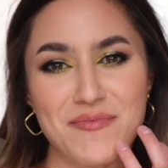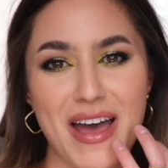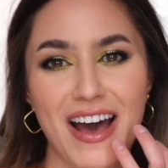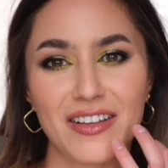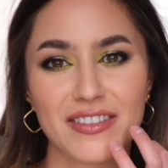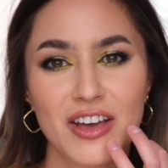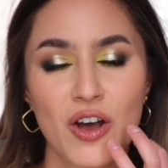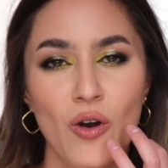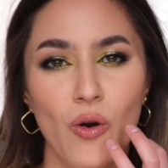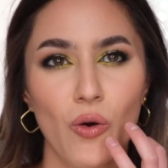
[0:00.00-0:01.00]
the mouth?
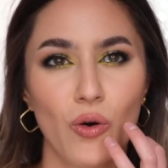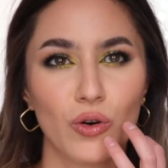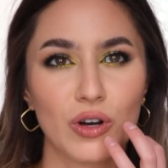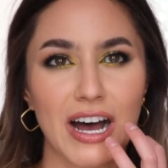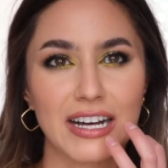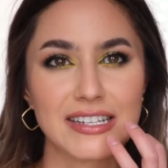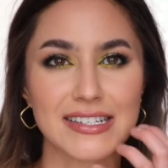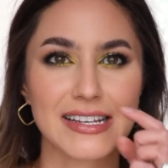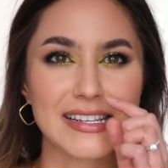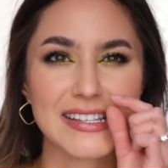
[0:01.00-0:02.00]
or uh,
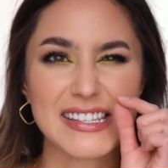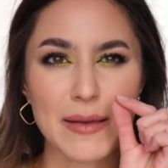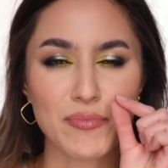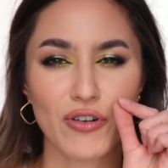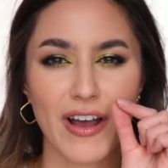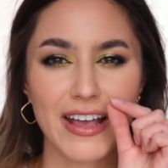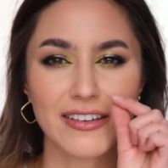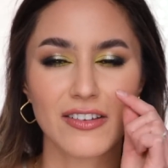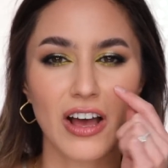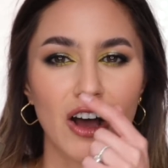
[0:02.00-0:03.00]
does it
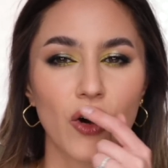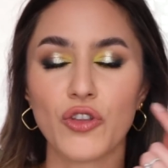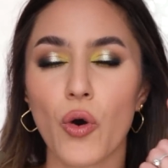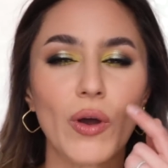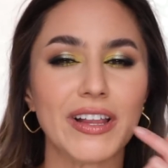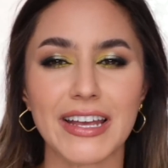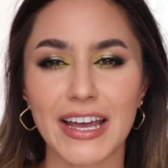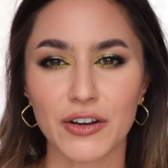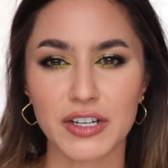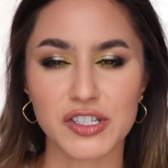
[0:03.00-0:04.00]
separate uh, on the oily
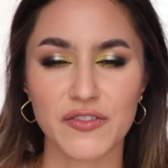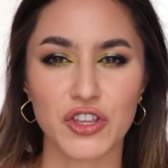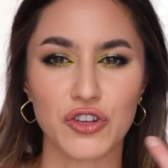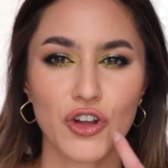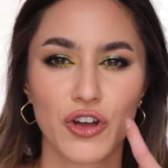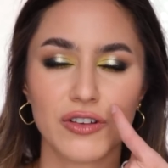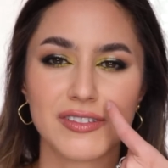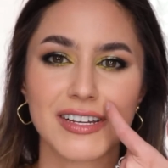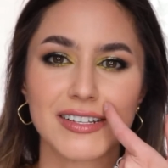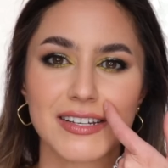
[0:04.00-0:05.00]
areas of the
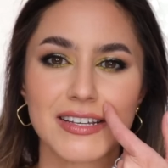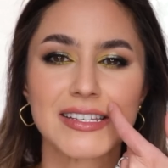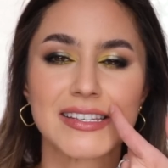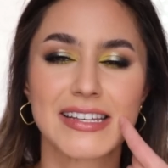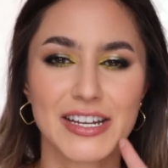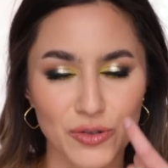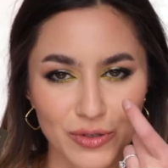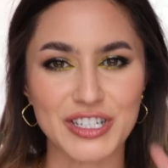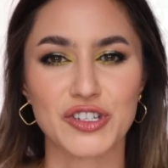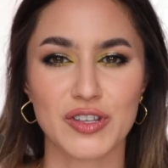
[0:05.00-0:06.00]
nose? Does it
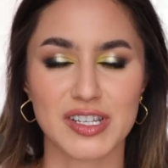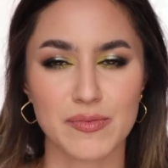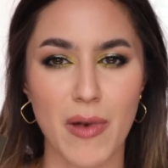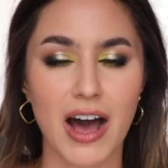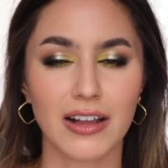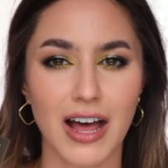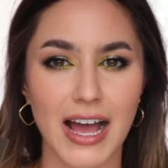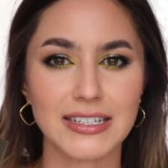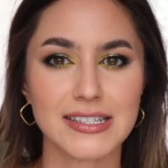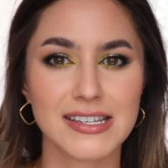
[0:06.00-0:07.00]
settle into the smile
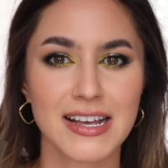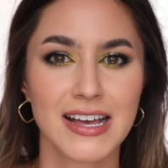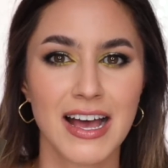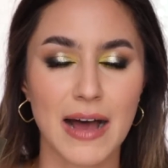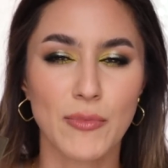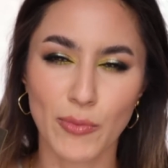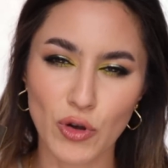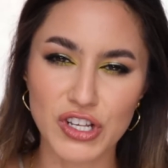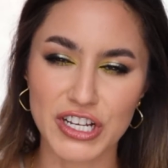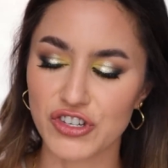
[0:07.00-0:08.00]
lines? Um, I'm
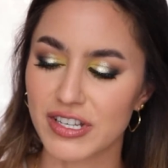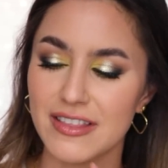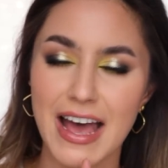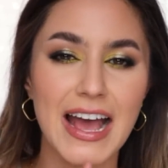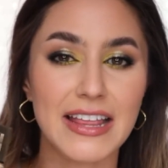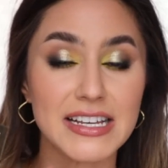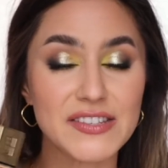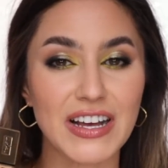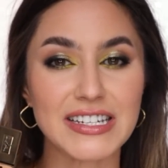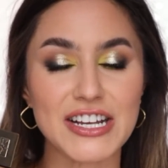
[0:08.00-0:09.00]
also interested in that, and
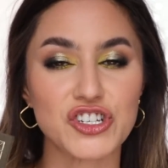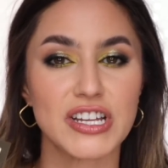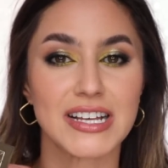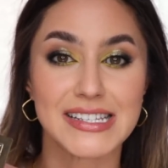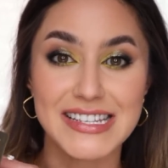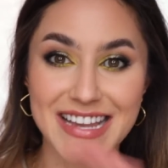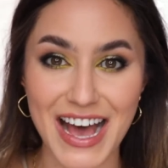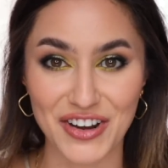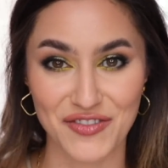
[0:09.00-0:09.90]
this foundation does none